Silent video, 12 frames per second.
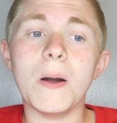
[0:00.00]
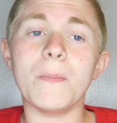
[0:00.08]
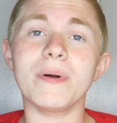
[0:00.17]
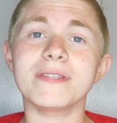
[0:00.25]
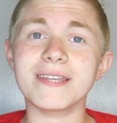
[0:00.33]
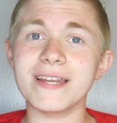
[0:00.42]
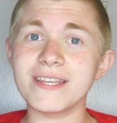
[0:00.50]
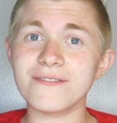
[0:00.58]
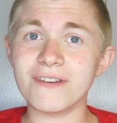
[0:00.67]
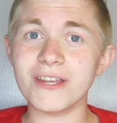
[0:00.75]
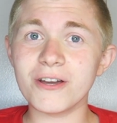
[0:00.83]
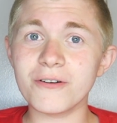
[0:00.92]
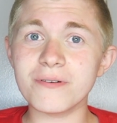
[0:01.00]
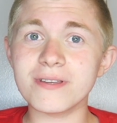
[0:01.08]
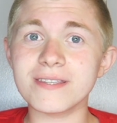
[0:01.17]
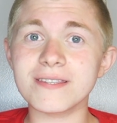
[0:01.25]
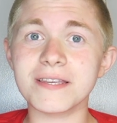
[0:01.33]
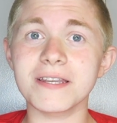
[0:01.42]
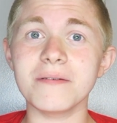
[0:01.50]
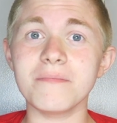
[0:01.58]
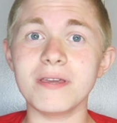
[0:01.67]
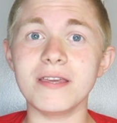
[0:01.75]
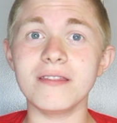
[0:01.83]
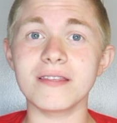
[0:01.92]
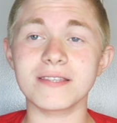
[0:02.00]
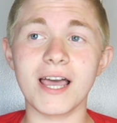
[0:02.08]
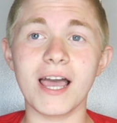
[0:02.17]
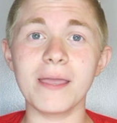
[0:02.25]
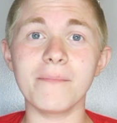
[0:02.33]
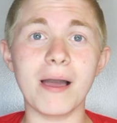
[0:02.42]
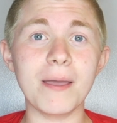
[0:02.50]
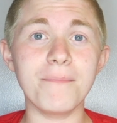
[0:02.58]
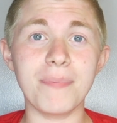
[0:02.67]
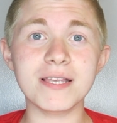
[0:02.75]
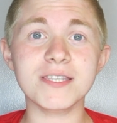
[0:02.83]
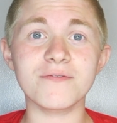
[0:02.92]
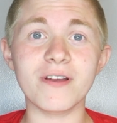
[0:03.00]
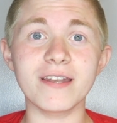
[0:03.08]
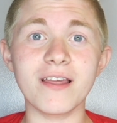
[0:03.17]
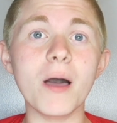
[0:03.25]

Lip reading: But today's video is going to be the time my best friend